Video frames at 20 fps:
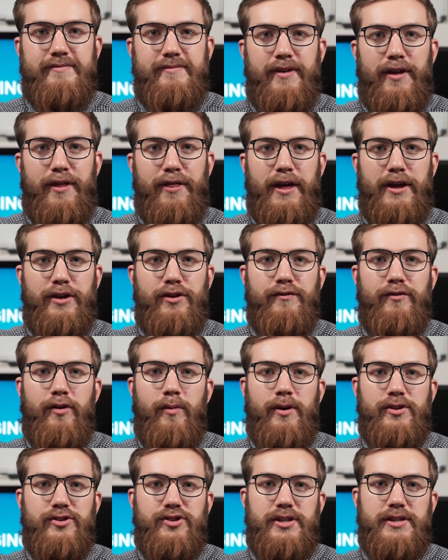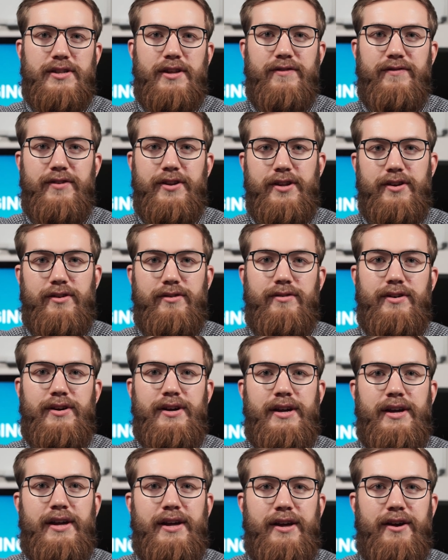Thank you for watching this video.
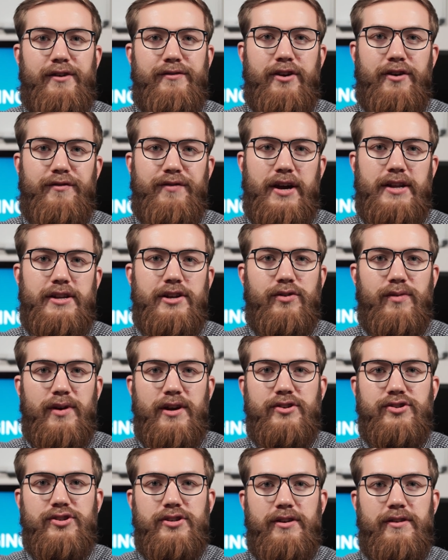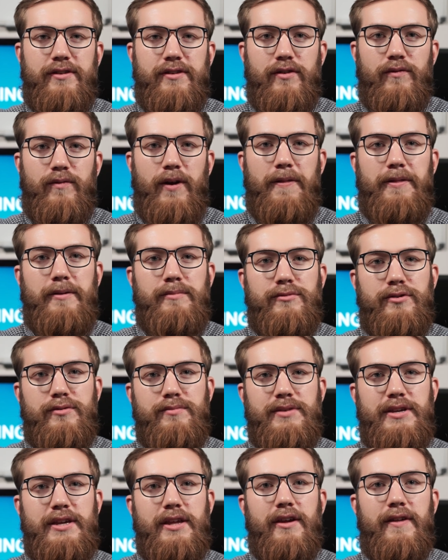If you have any questions, write them to
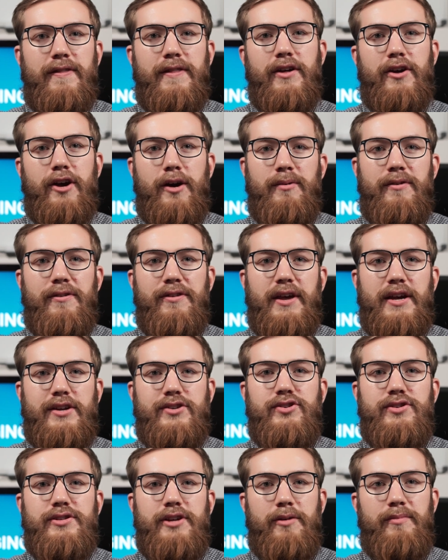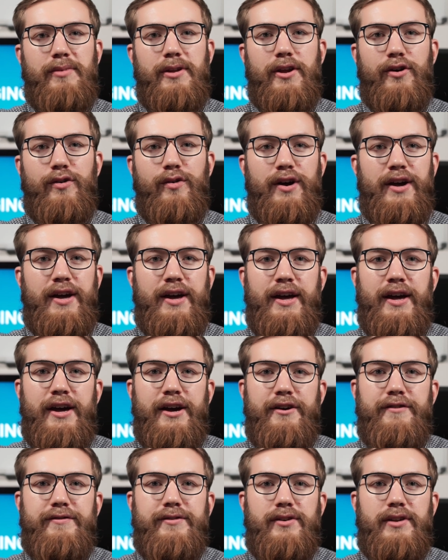me in the comment section down below.
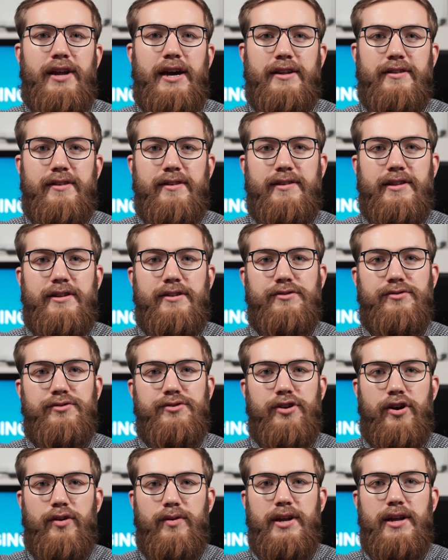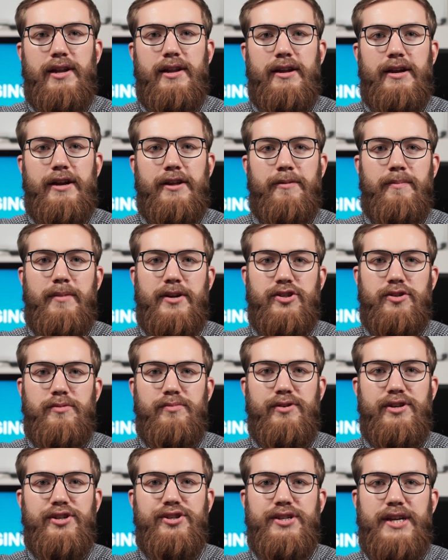If you like this little tutorial, it's much
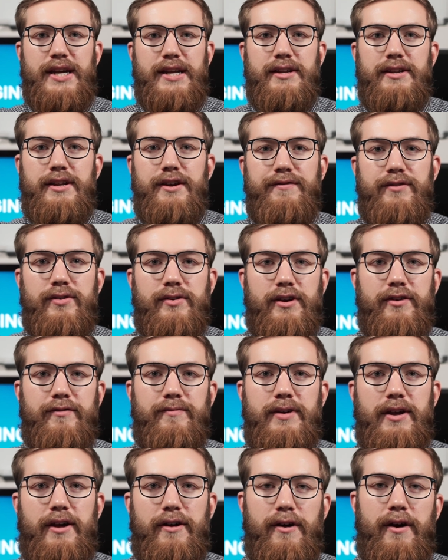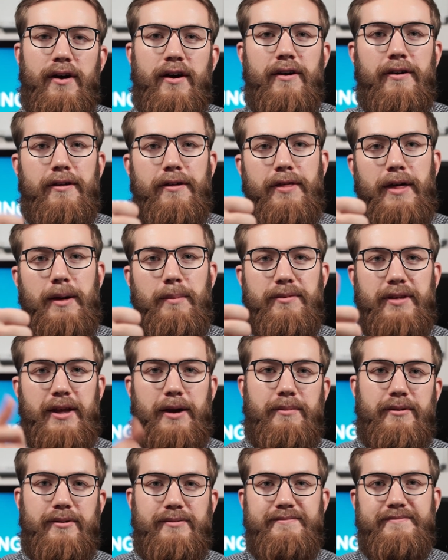appreciated if you give me a thumbs
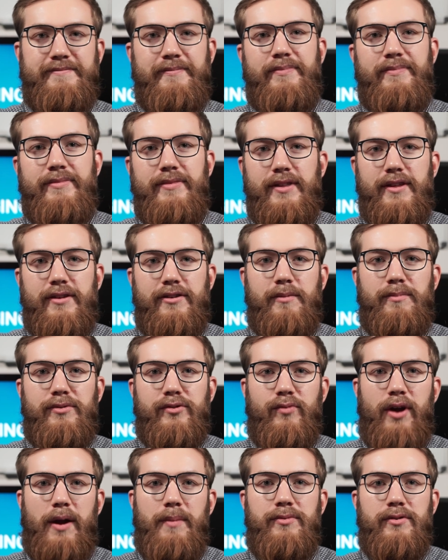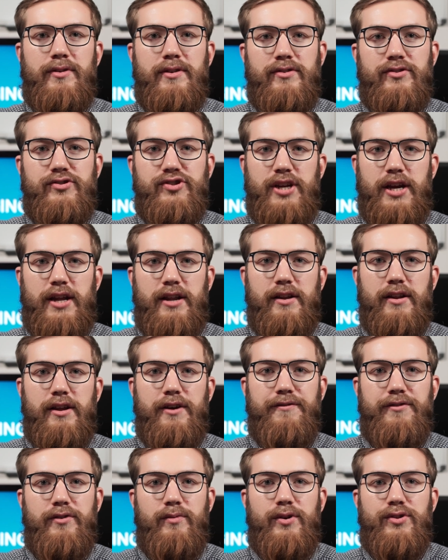up. Subscribe to this channel
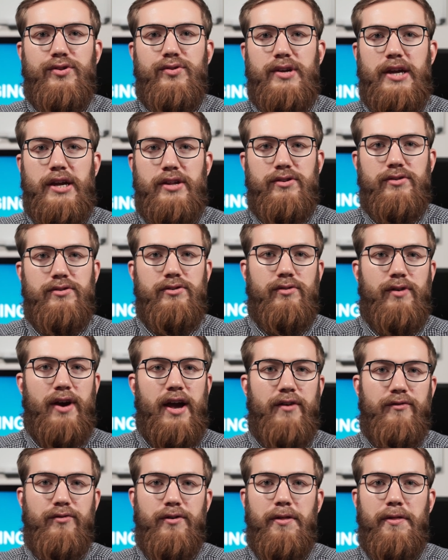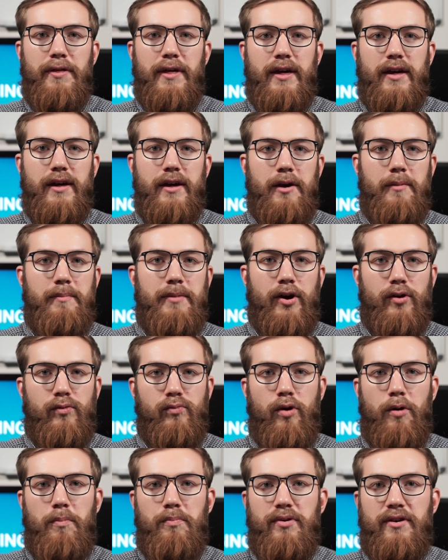if you want to get to know everything about
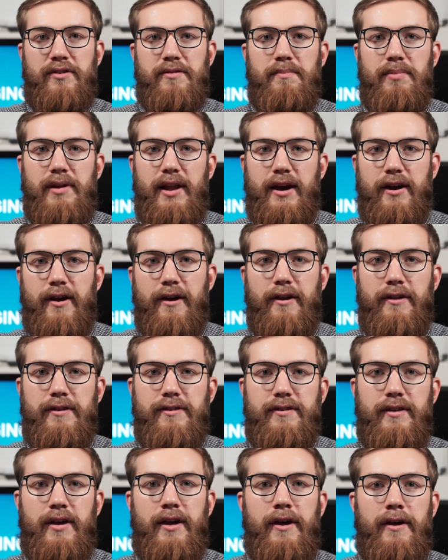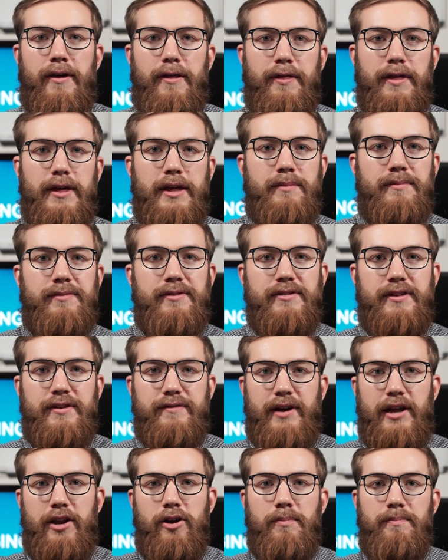WordPress plugins, themes,
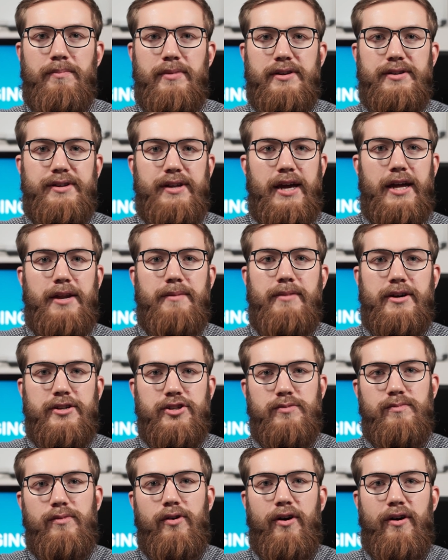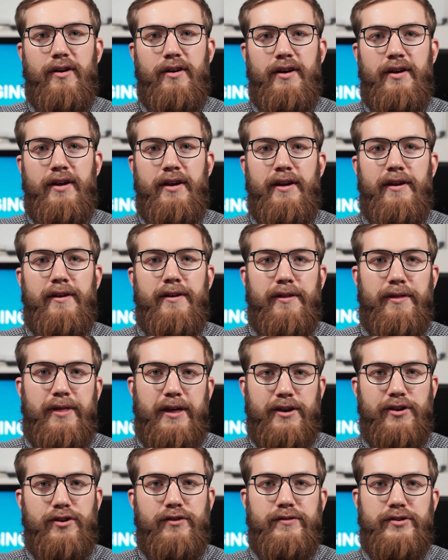development and much more.
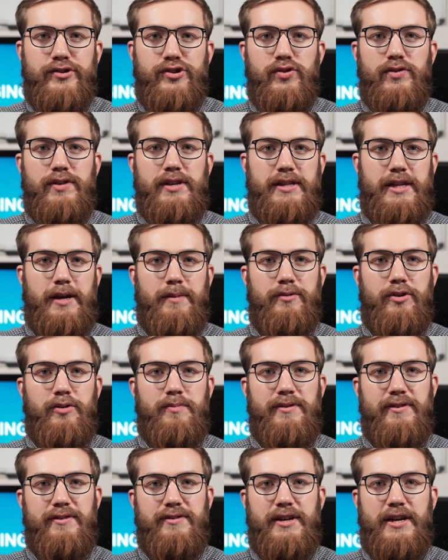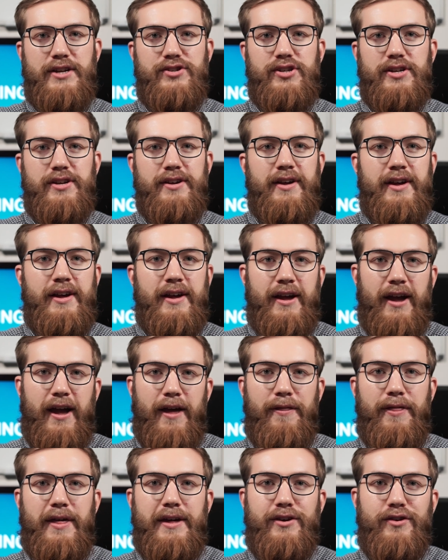Thank you for choosing WP Staging
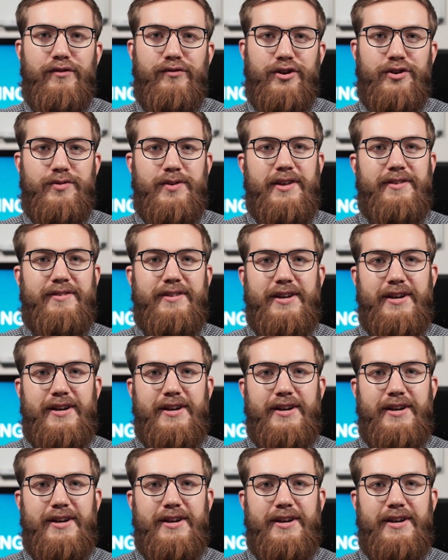and thank you for trusting